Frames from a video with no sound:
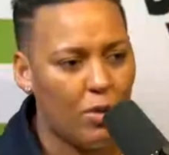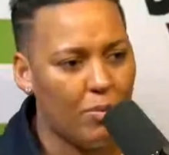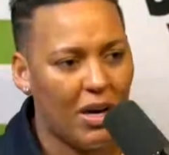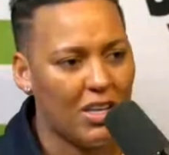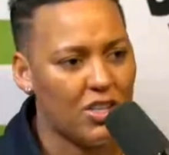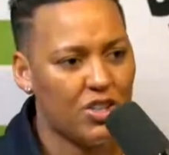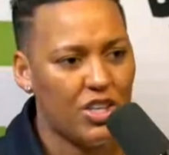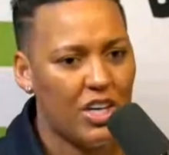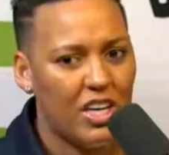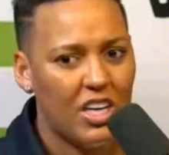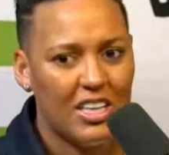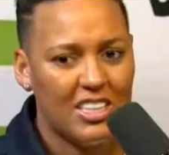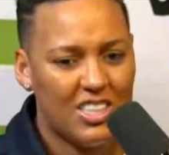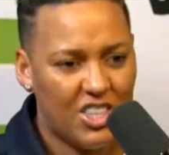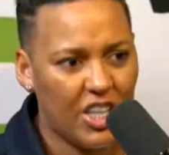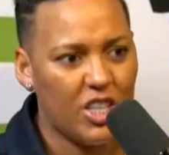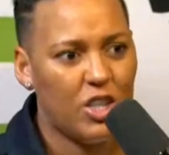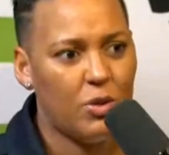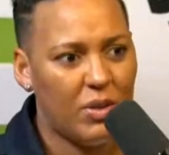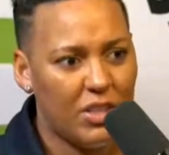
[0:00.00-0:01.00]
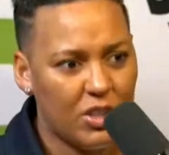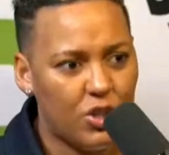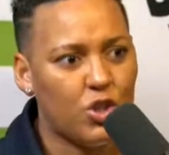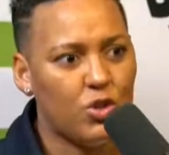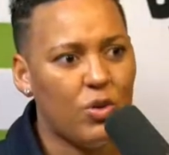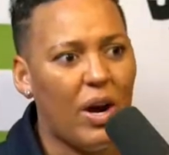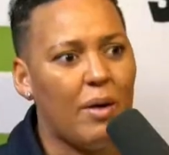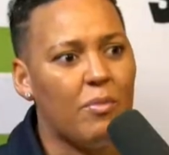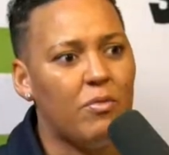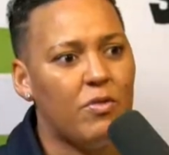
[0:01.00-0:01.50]
much genuine
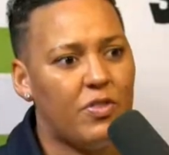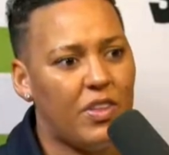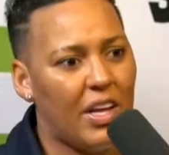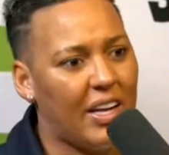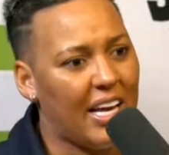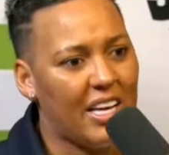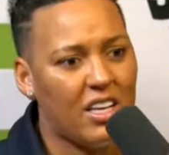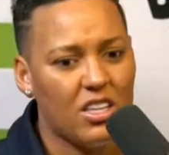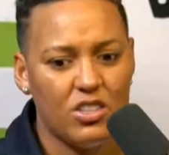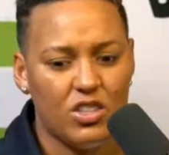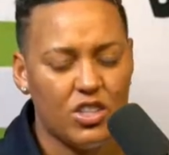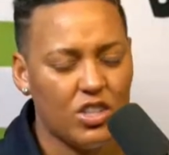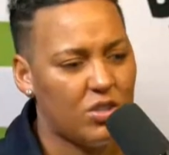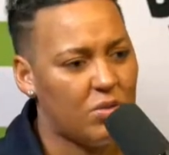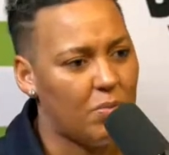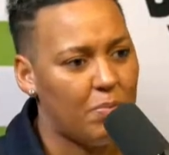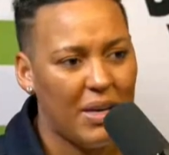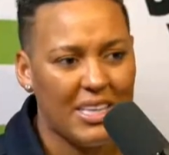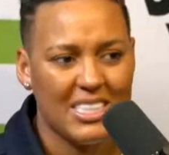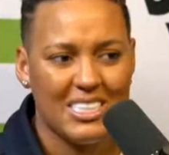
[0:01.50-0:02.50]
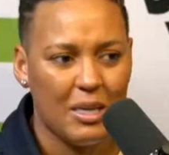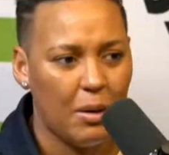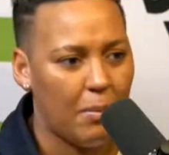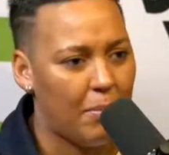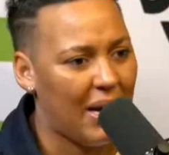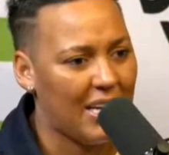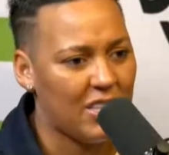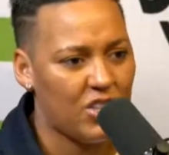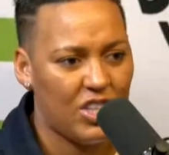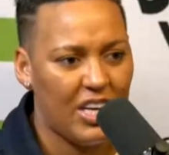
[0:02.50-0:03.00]
strength that they can just mix it and
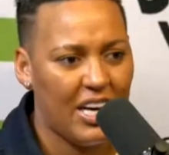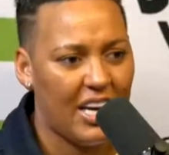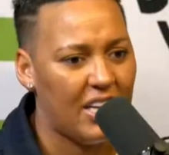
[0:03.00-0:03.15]
match it.